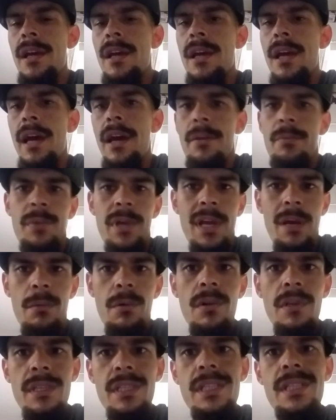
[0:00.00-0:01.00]
and be able
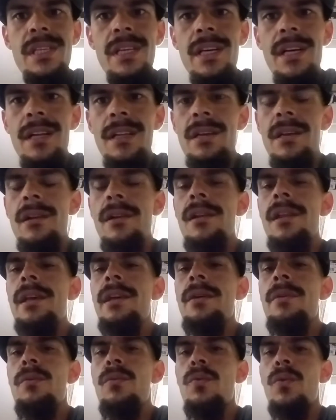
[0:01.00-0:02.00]
to see clearly
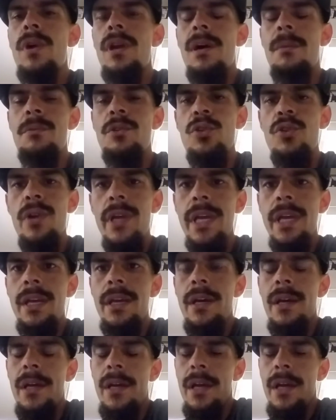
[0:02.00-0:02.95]
what I'm doing.